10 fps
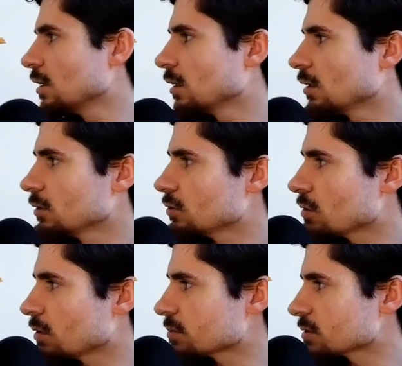You know what
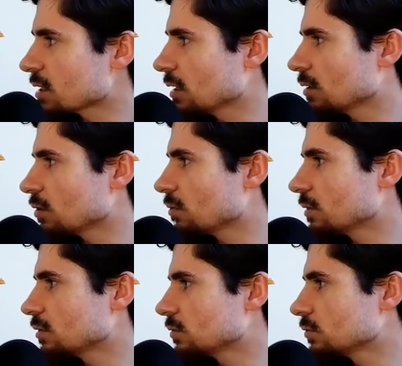I'm saying? Don't be
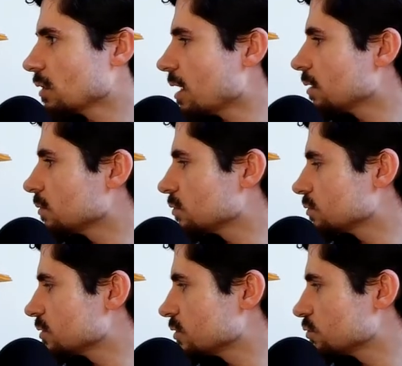cruel to animals,
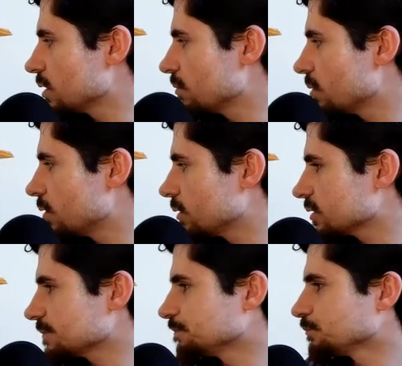they're sweet boys.
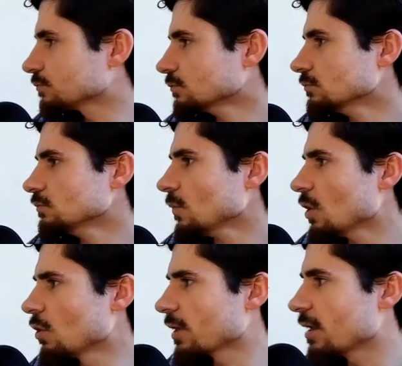
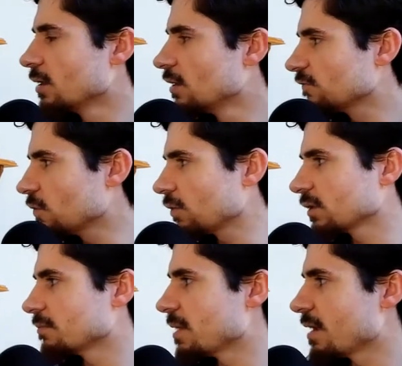Okay, Florida
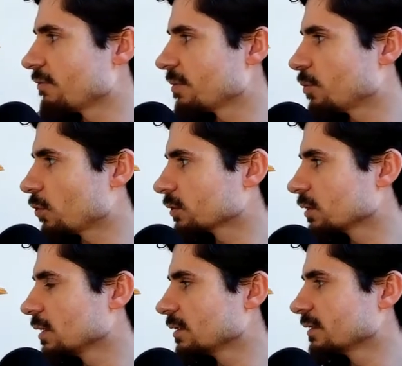man reportedly
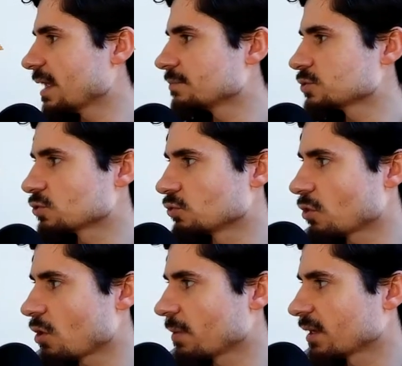attempts to
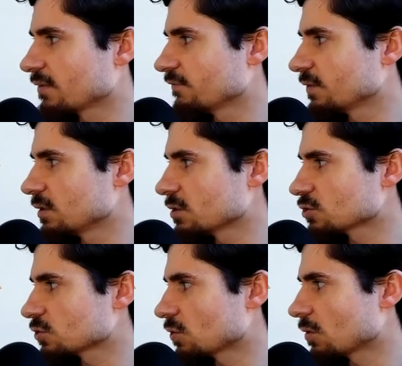rob a convenience
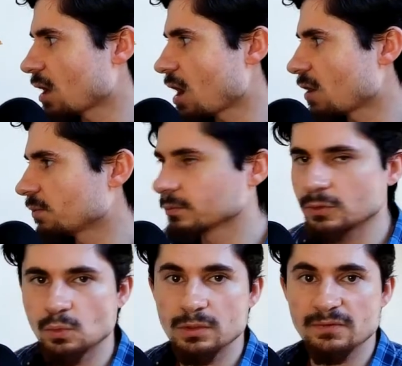store armed
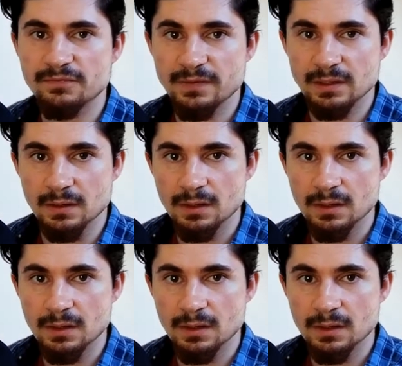with a finger.